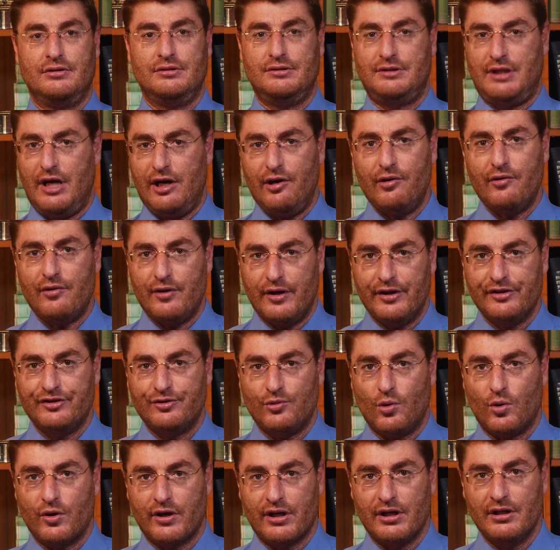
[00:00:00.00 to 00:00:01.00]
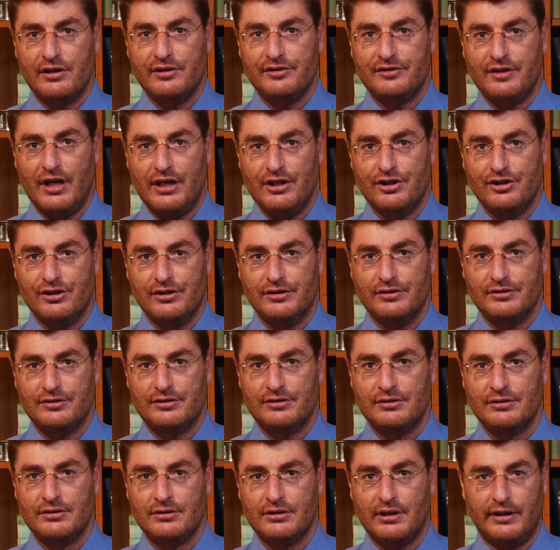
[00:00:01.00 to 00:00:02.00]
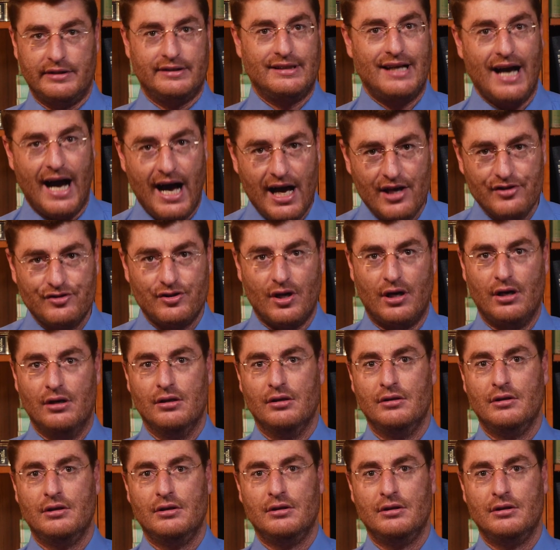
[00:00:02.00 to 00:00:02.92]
Terrorist organizations in Gaza,